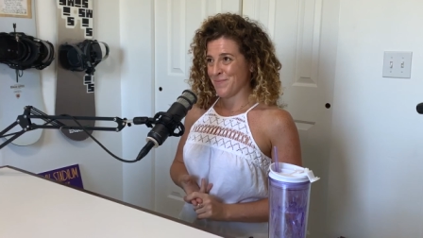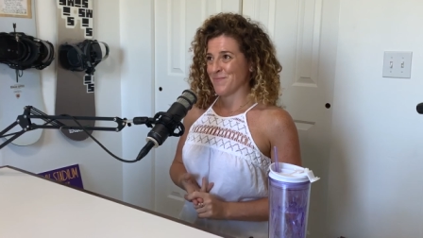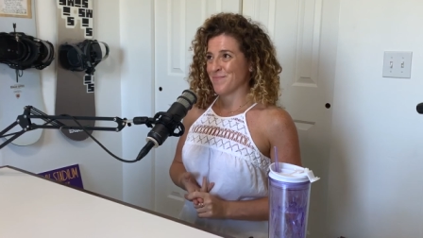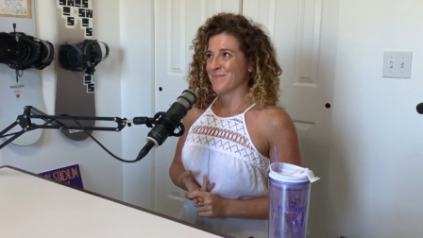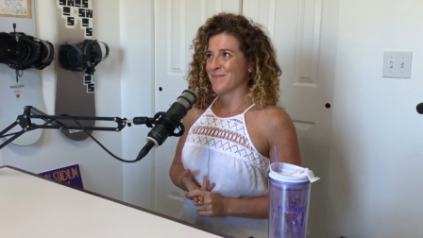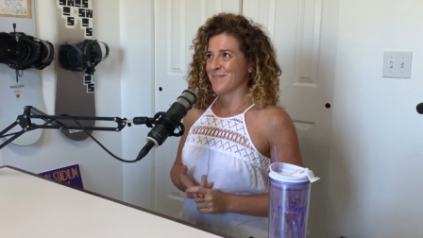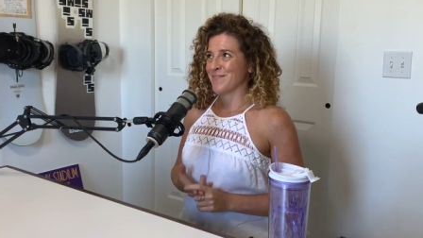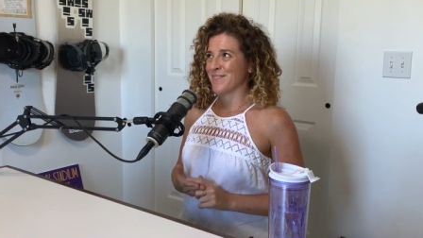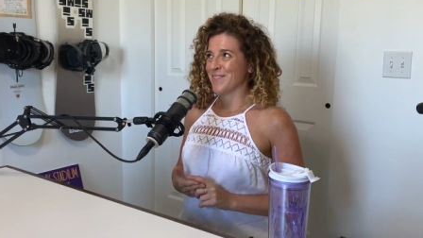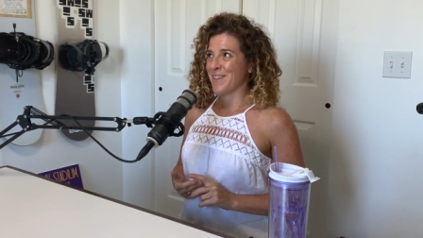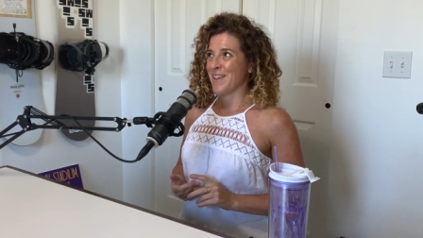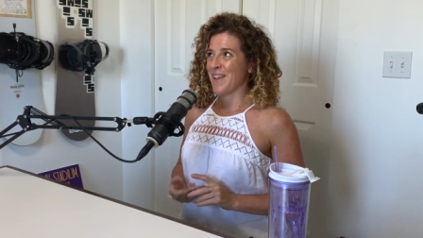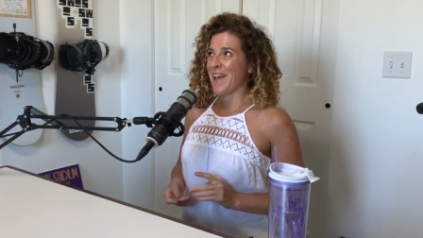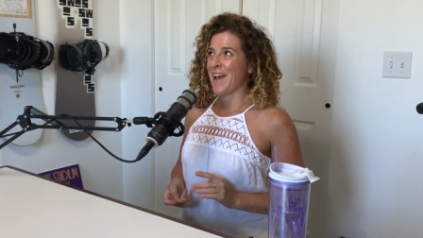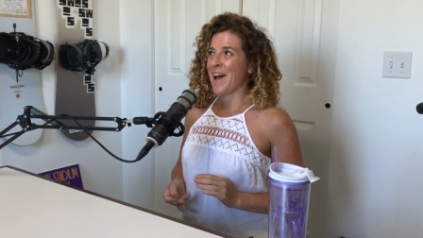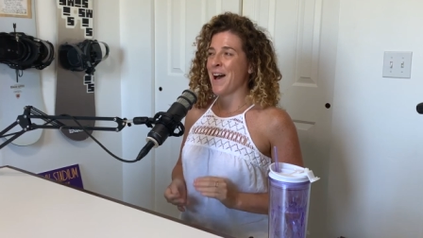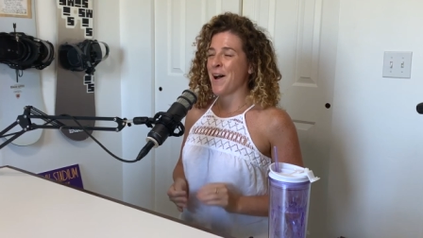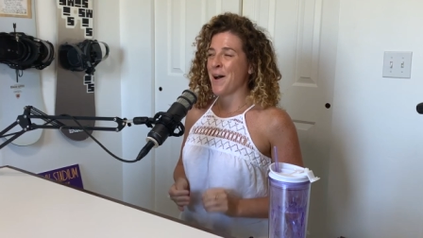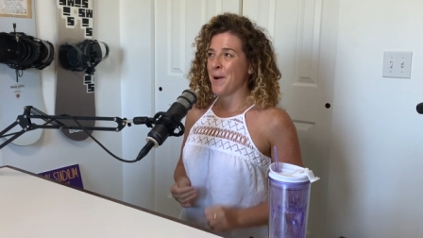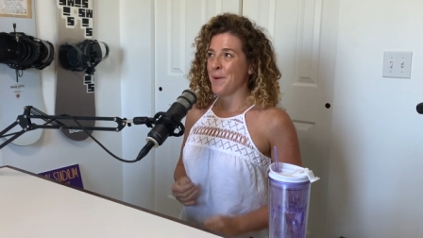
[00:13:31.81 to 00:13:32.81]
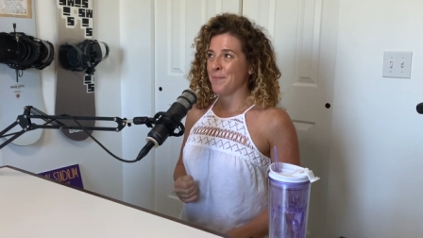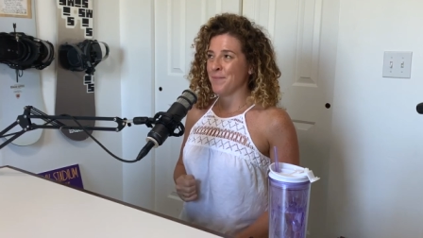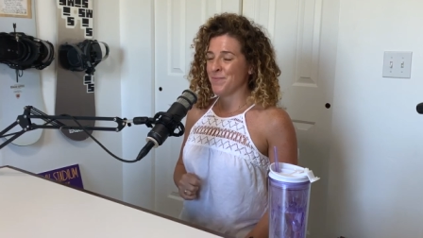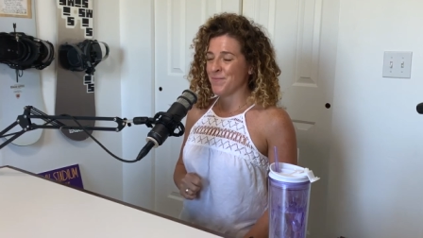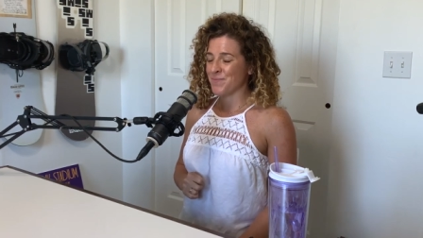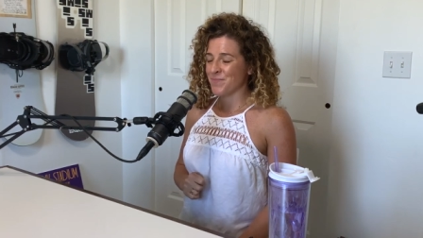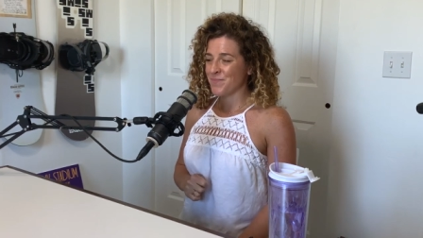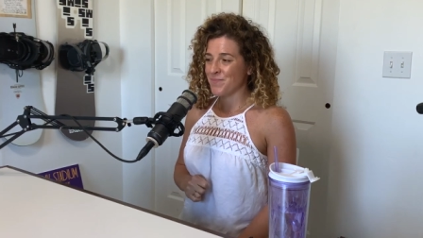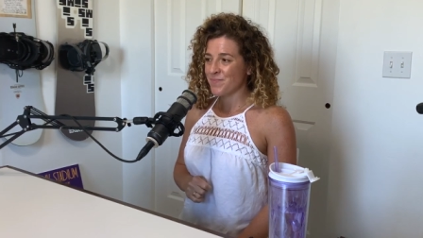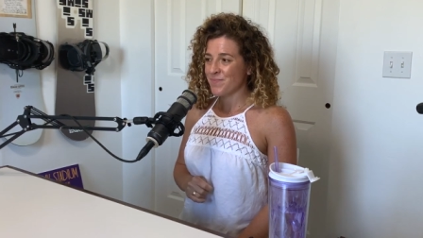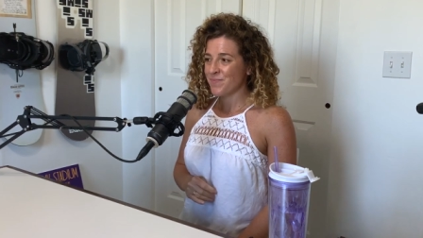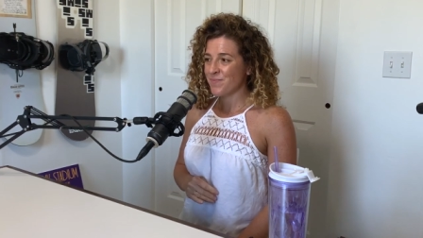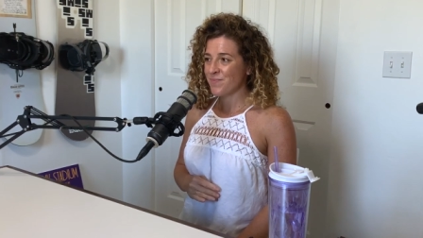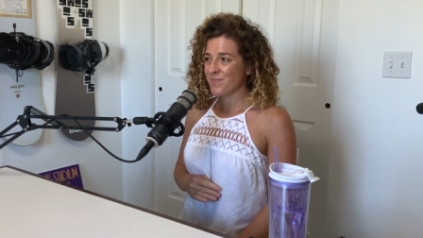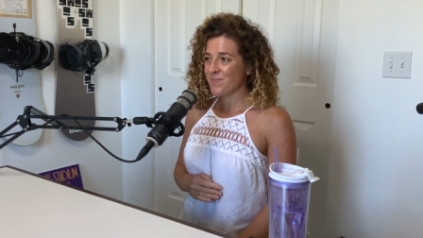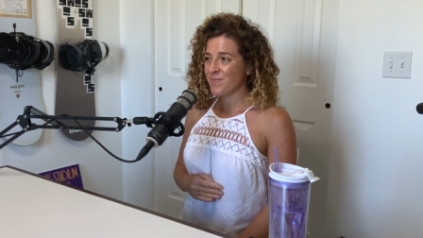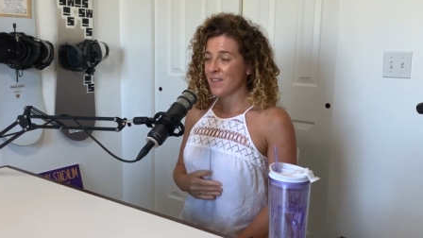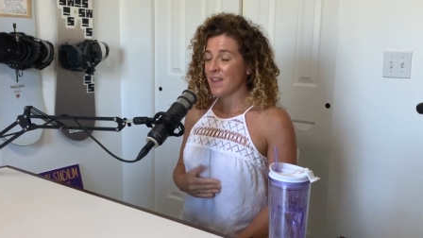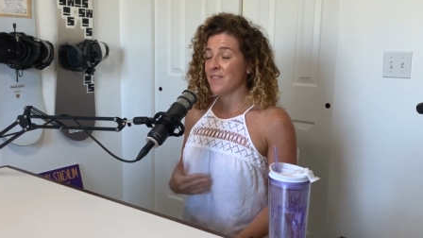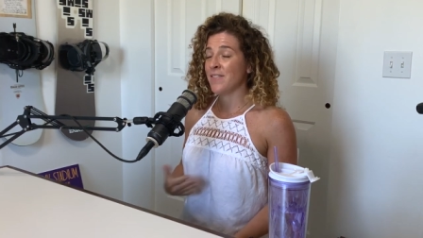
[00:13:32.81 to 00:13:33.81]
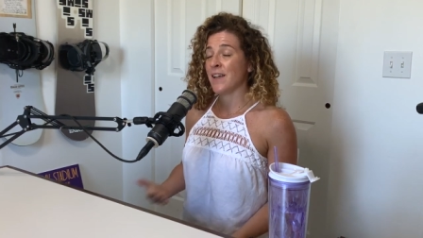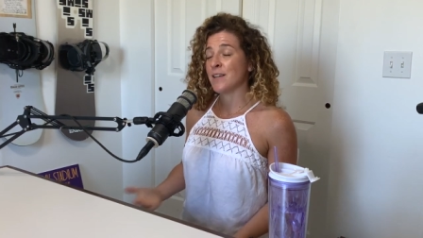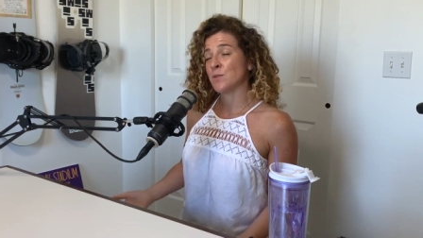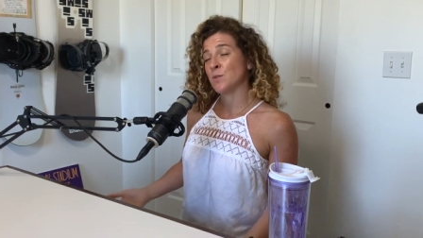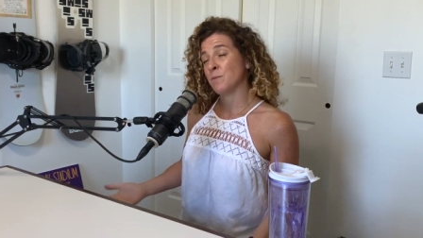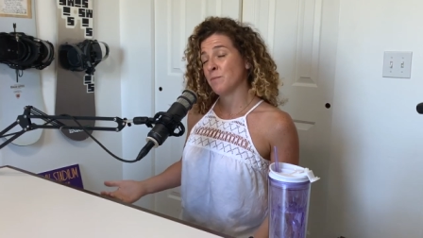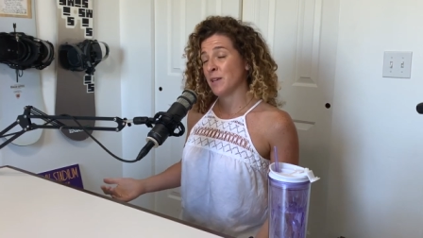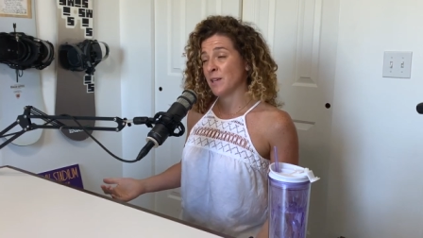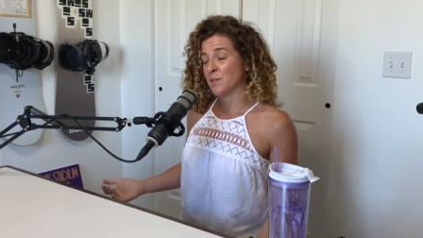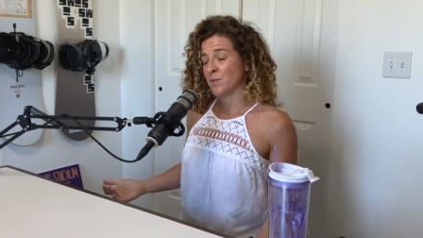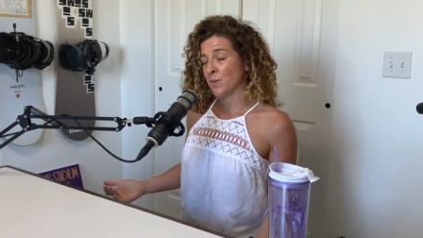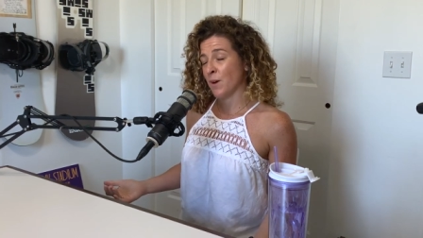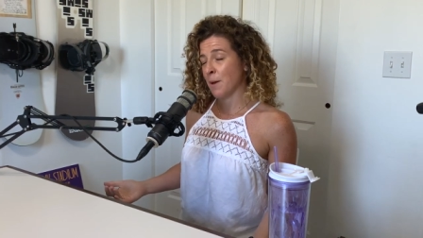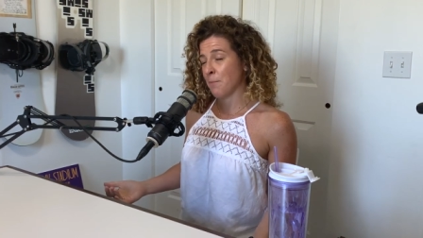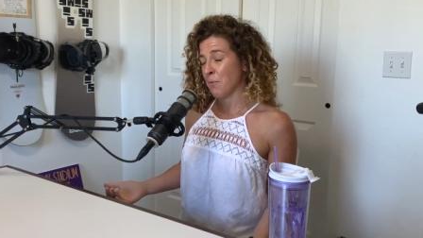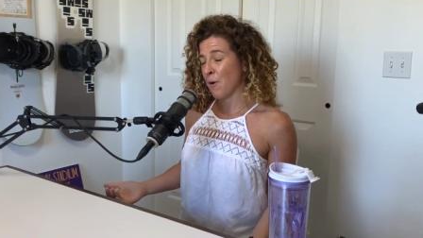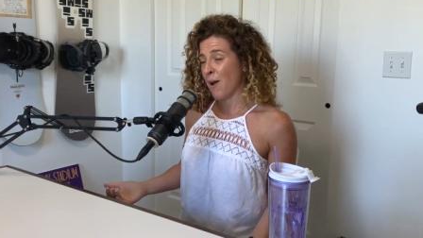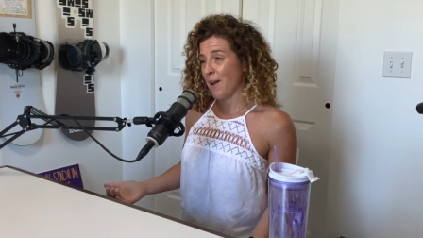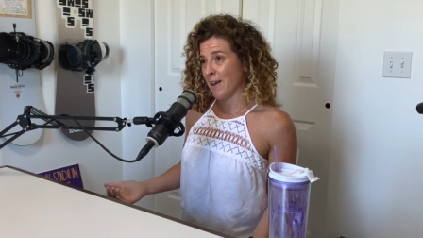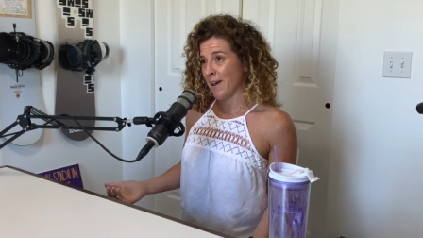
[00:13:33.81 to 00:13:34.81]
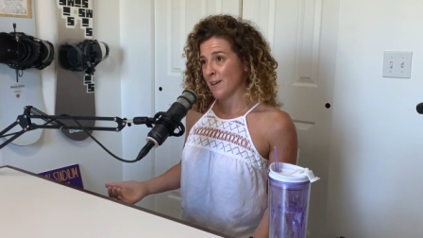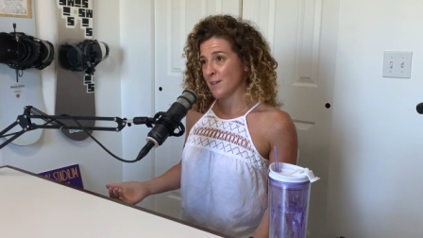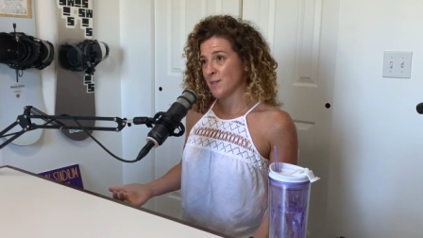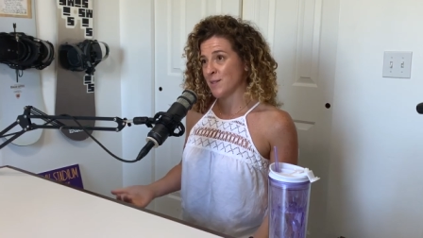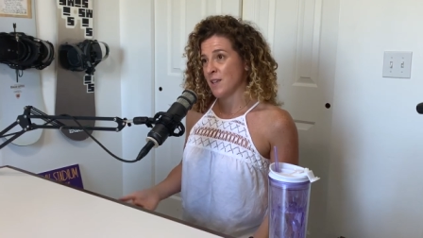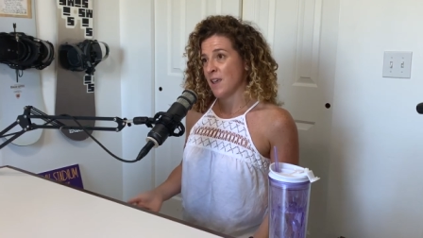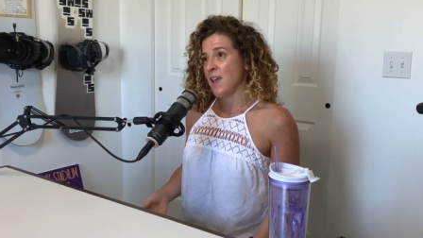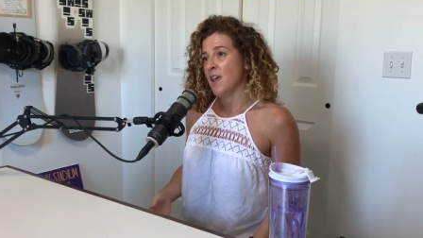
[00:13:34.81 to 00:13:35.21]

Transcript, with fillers: Yep. Um, and that's what makes great products.